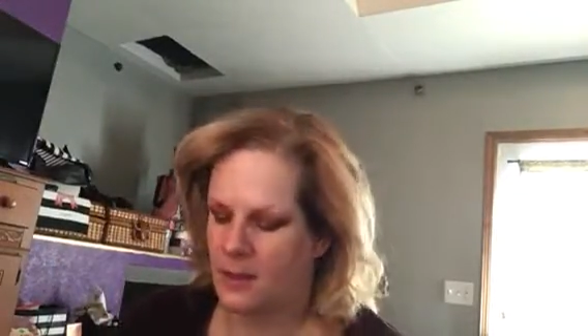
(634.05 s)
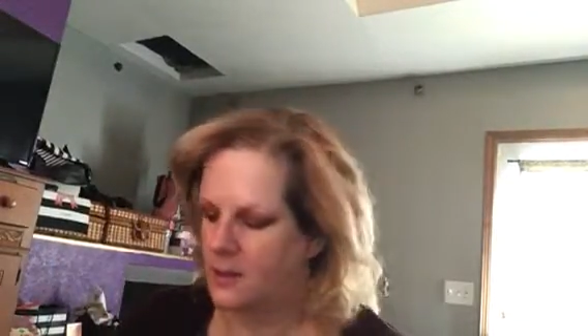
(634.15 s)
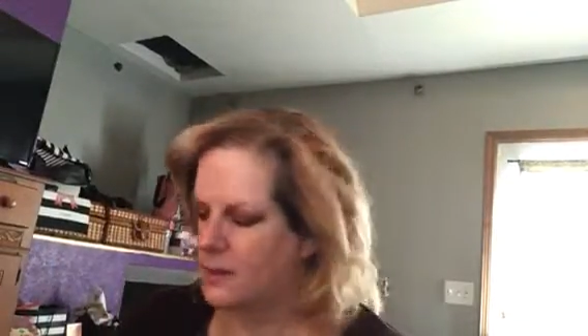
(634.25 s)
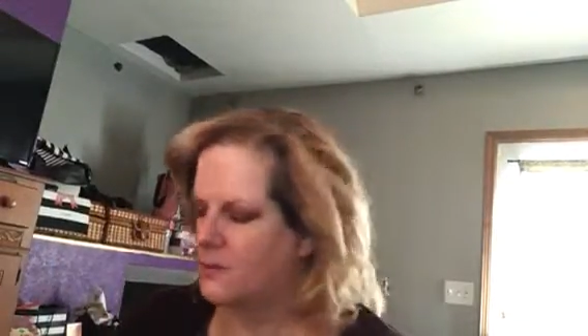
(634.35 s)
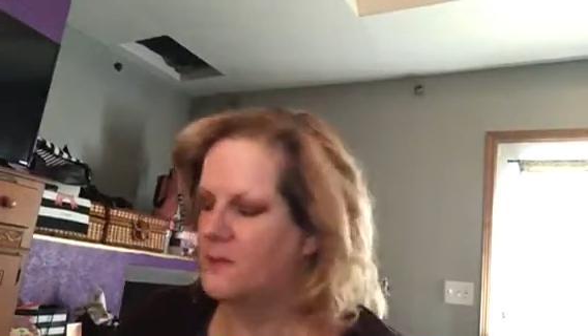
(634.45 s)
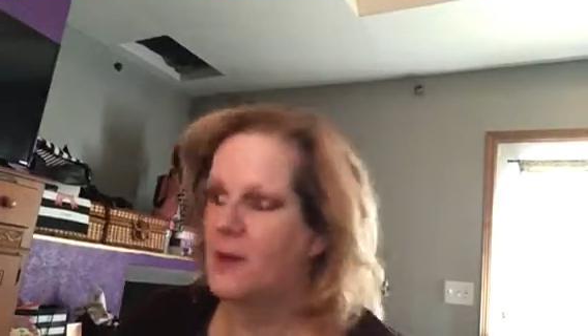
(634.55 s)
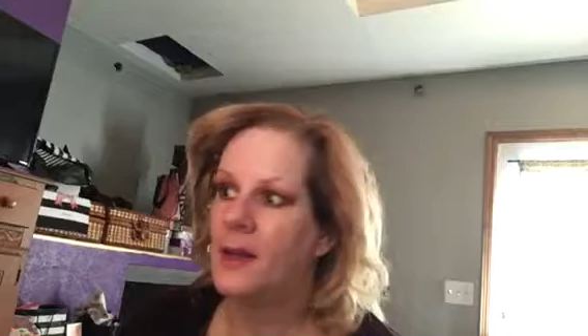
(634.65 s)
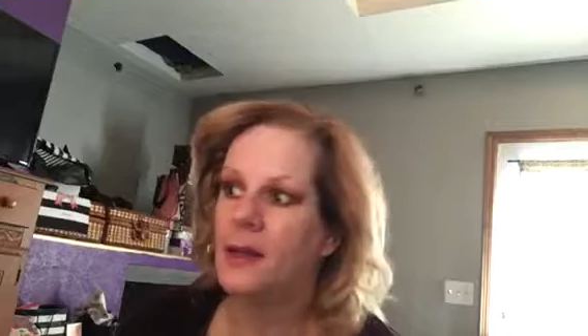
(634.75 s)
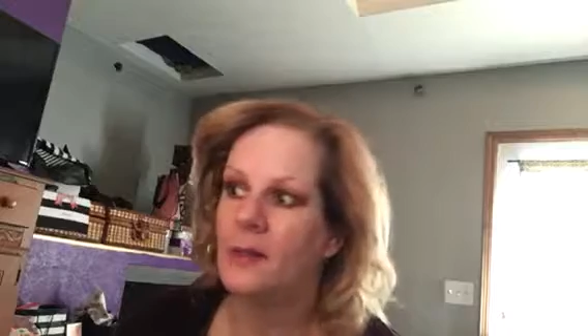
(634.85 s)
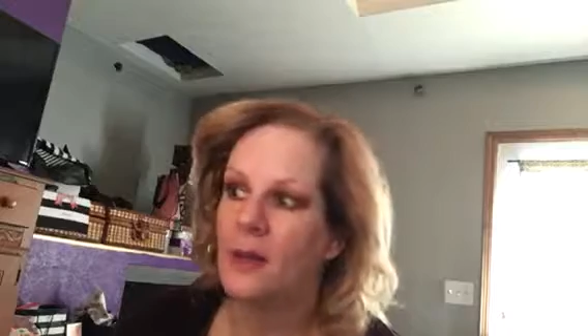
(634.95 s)
Because I'm
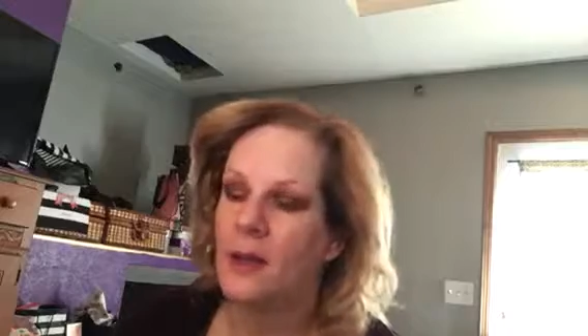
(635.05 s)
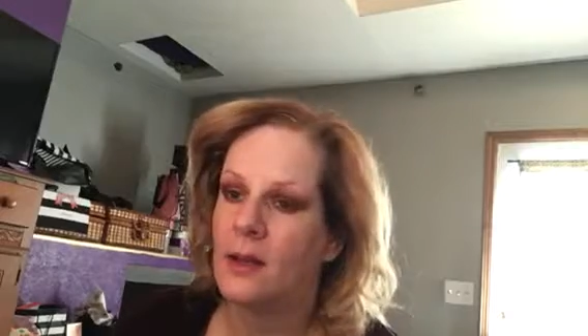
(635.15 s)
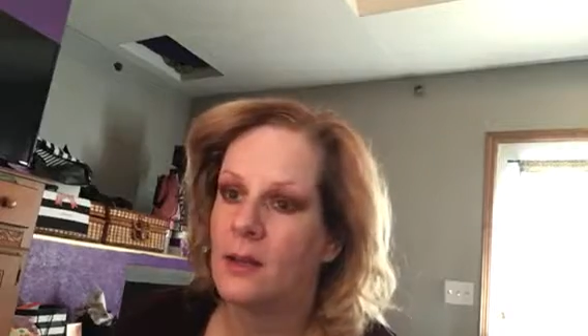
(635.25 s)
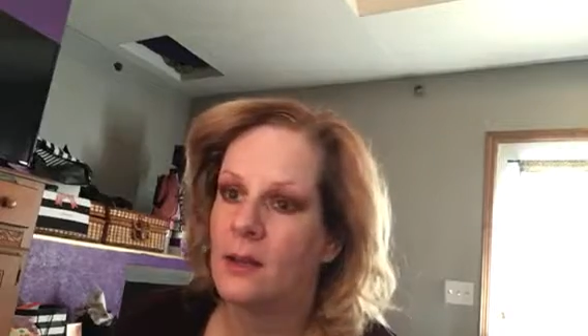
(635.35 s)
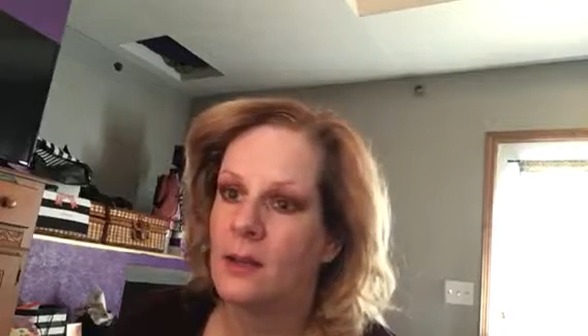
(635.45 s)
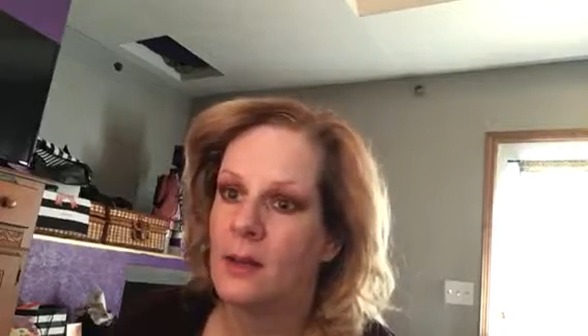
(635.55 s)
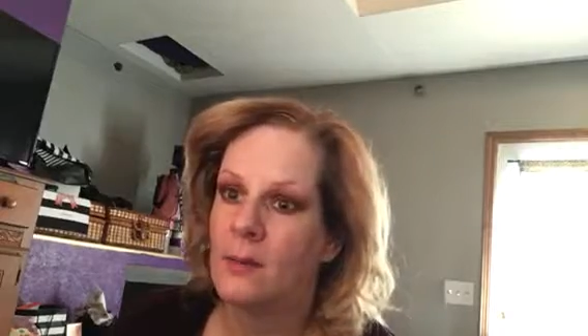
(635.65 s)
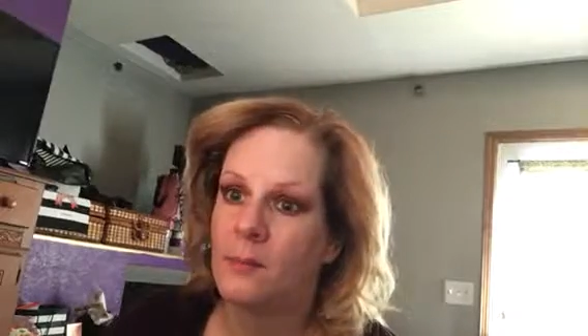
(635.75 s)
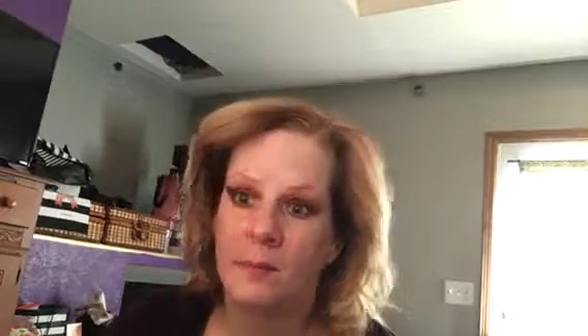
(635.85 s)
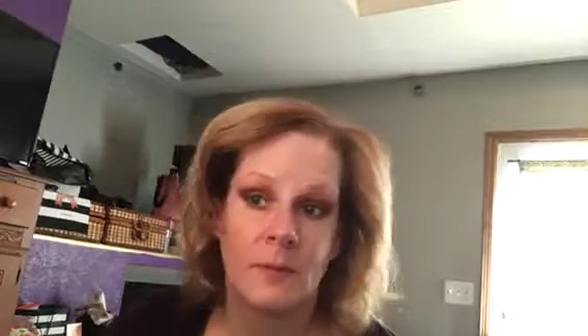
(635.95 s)
finding that
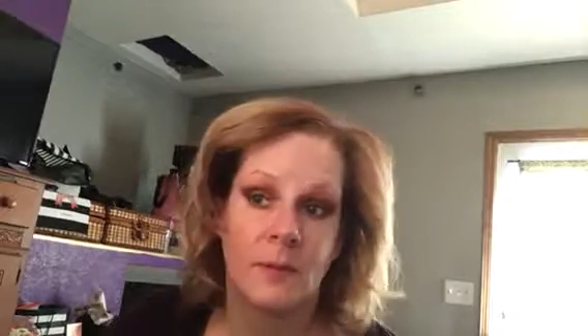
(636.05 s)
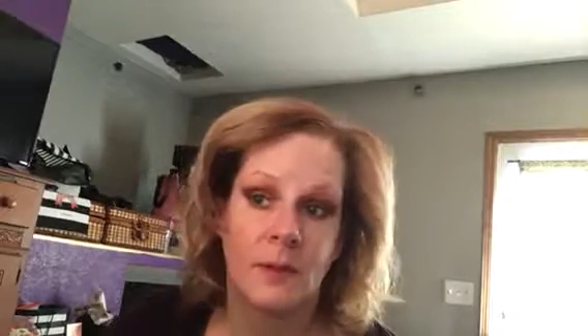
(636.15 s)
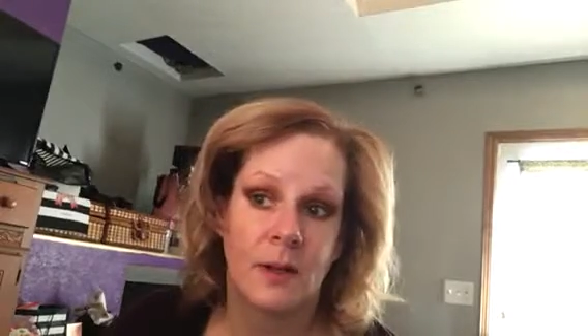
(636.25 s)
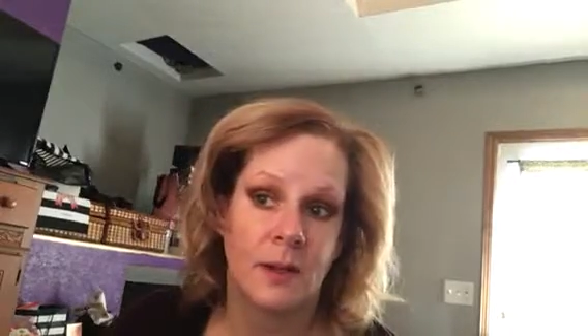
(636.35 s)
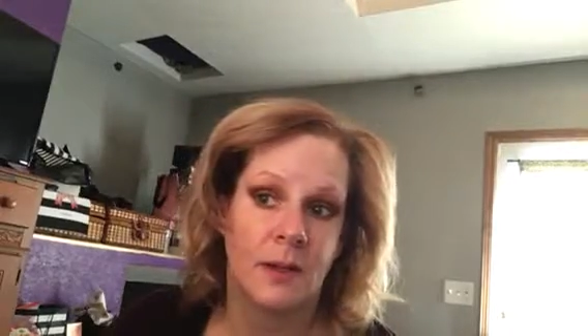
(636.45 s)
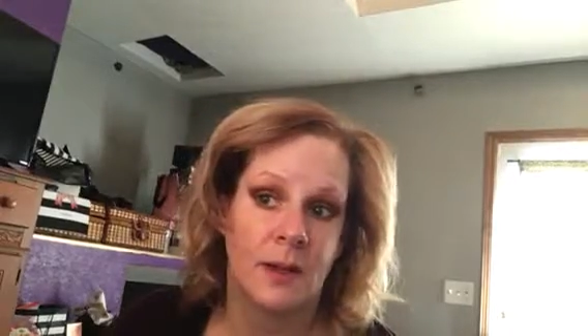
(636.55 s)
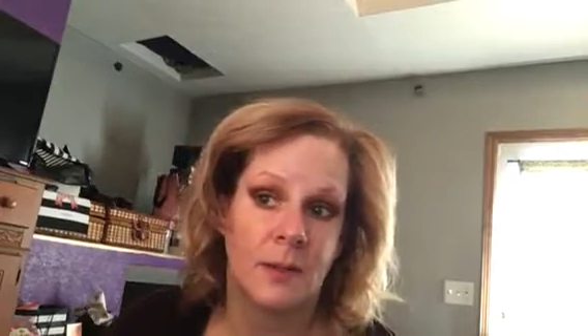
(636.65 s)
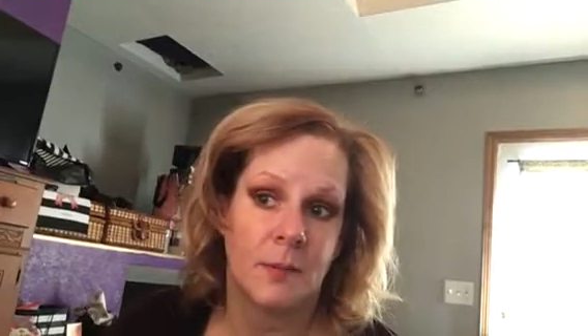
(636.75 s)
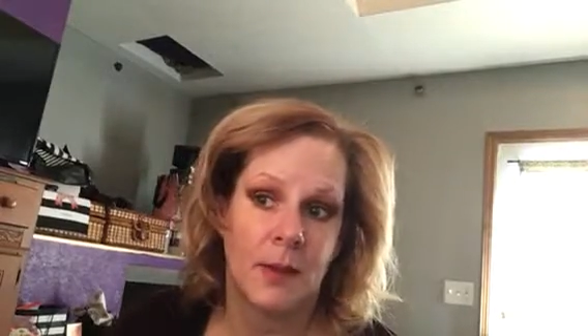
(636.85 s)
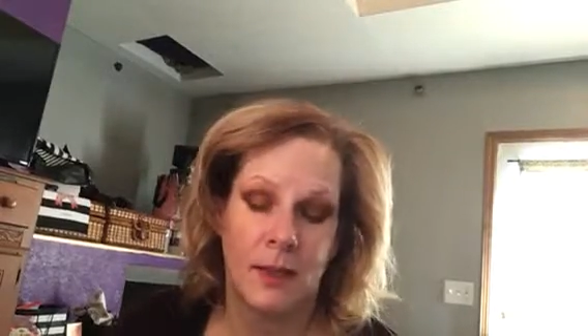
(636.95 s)
I'm kind of
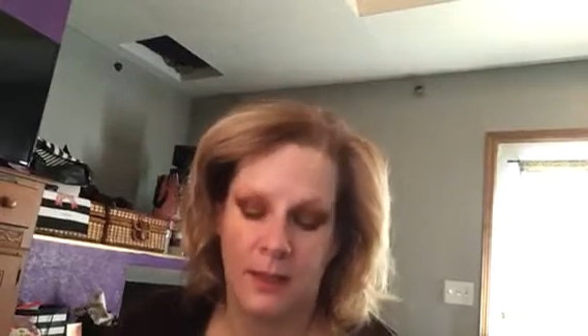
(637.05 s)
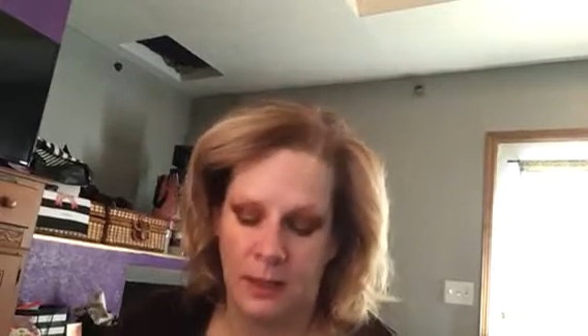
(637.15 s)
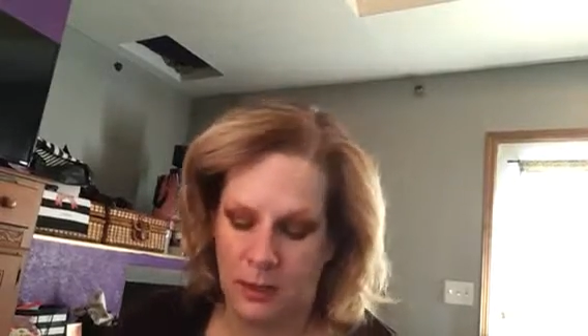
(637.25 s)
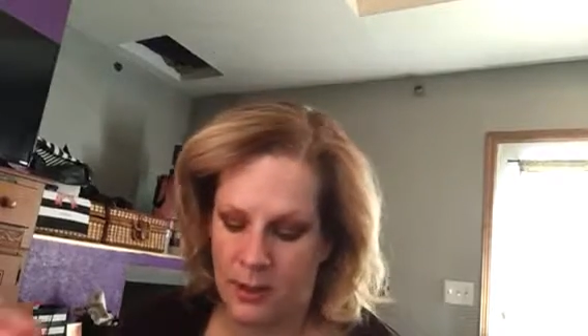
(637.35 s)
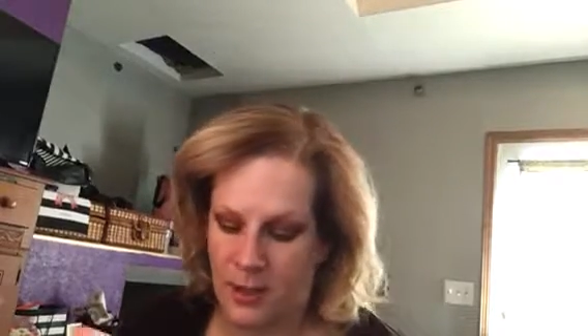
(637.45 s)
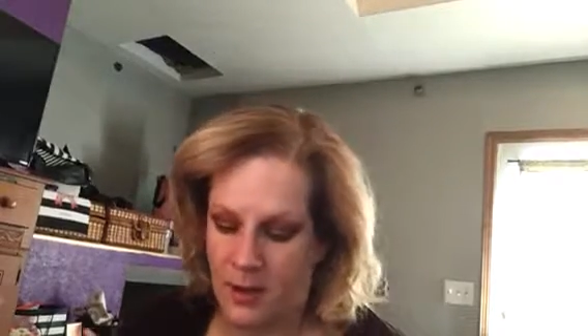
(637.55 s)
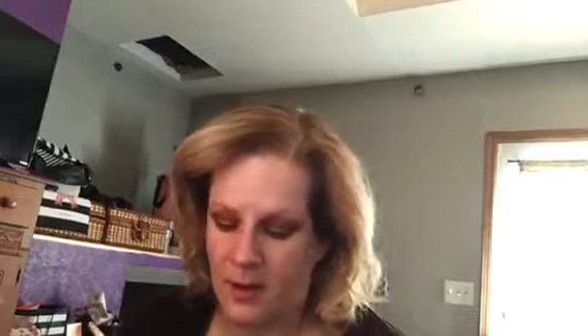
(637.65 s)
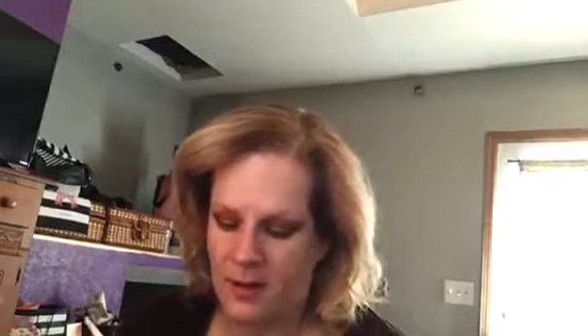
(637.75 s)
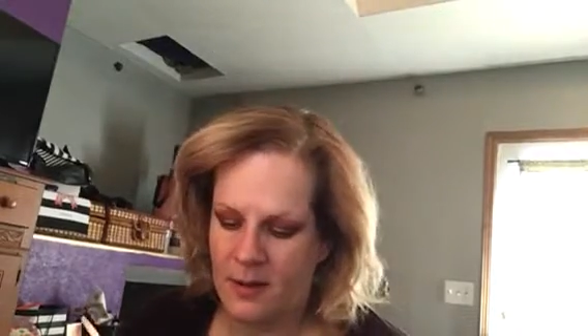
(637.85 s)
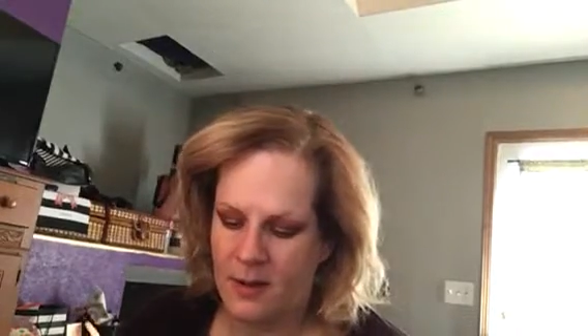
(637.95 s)
lost my lid look here.